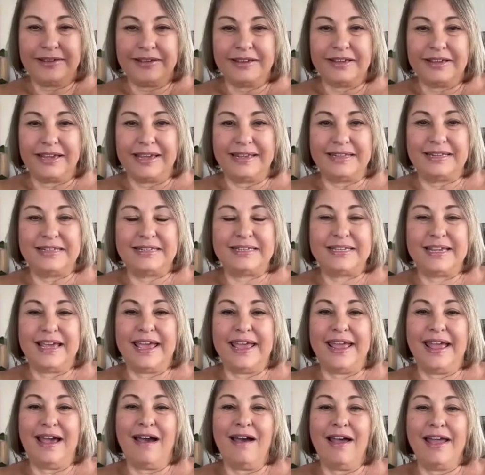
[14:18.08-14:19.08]
and
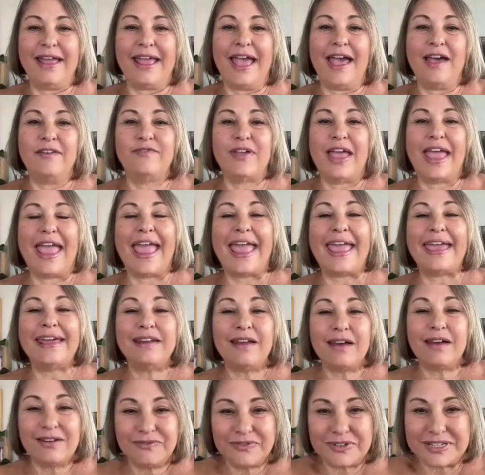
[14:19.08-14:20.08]
say, I have 8
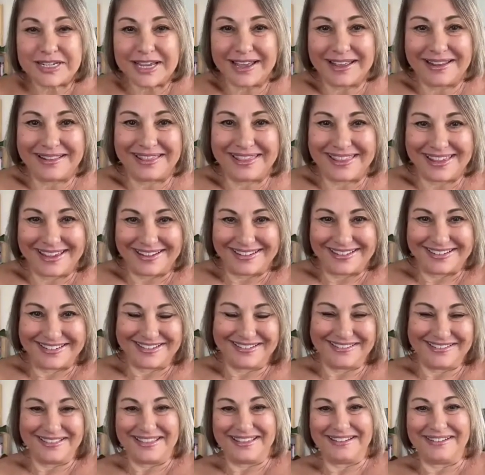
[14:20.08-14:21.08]
out of 10 things
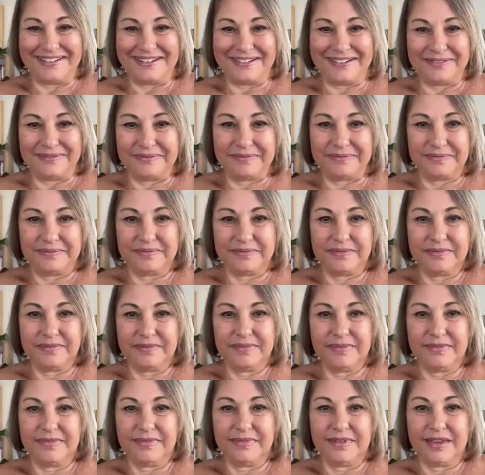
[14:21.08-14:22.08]
on there.
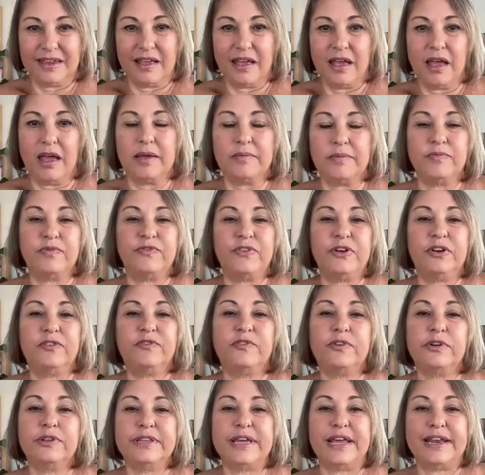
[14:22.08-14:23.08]
I'm
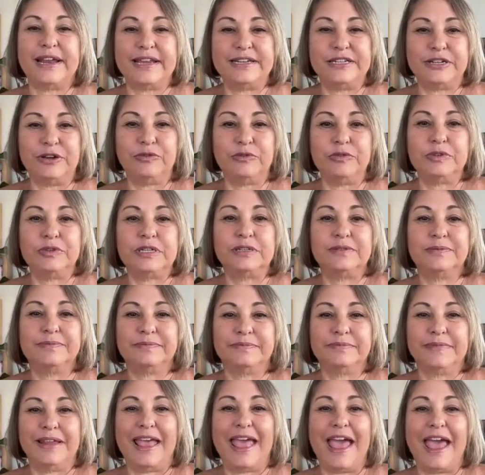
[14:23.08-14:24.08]
fearful that I don't
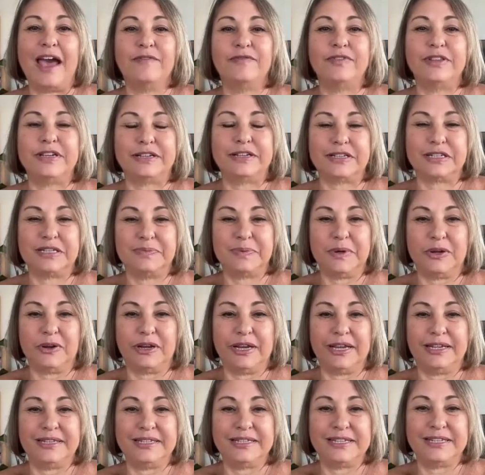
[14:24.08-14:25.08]
have the
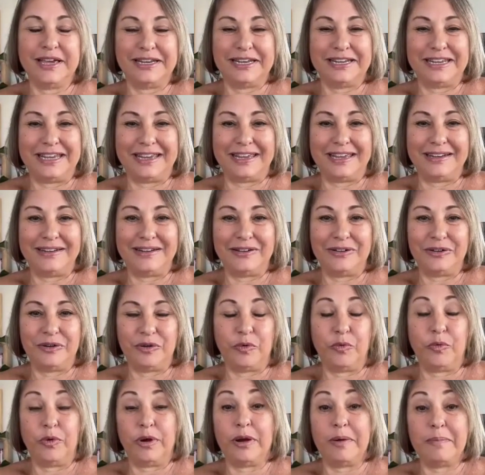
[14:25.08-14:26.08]
experience I need.
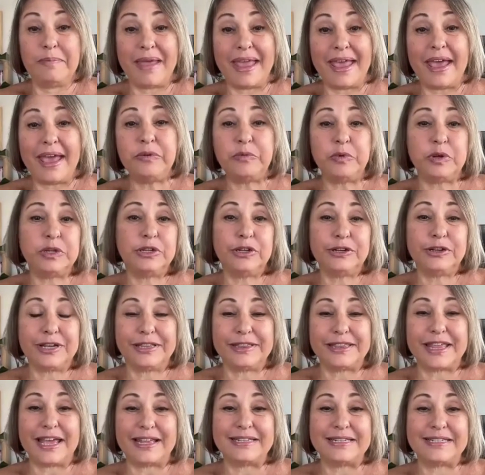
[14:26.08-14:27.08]
Where a man will look
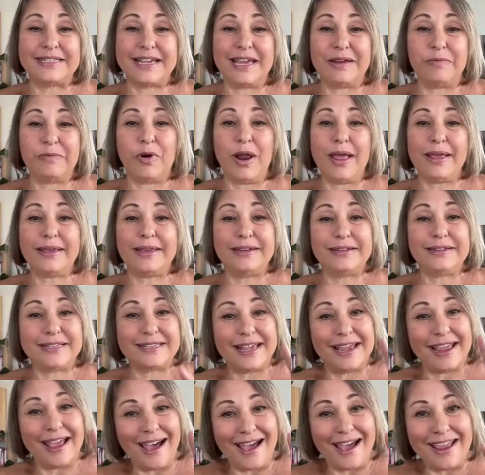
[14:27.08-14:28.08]
at that same rec and
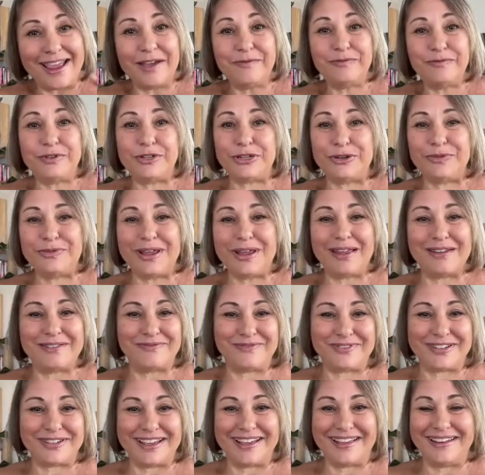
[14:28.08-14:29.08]
say, I have 2 out of
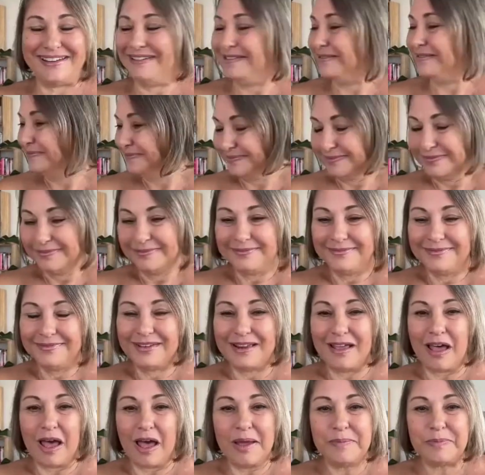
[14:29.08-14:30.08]
10.
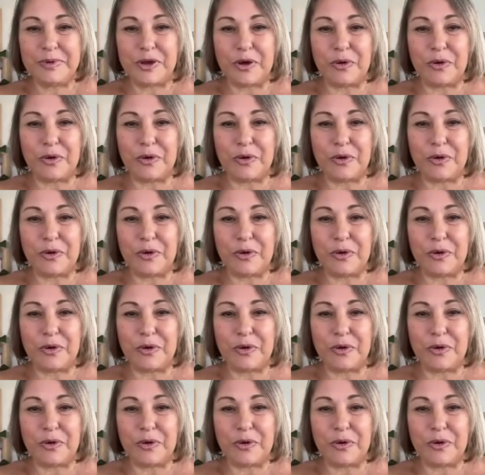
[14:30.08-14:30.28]
I'm going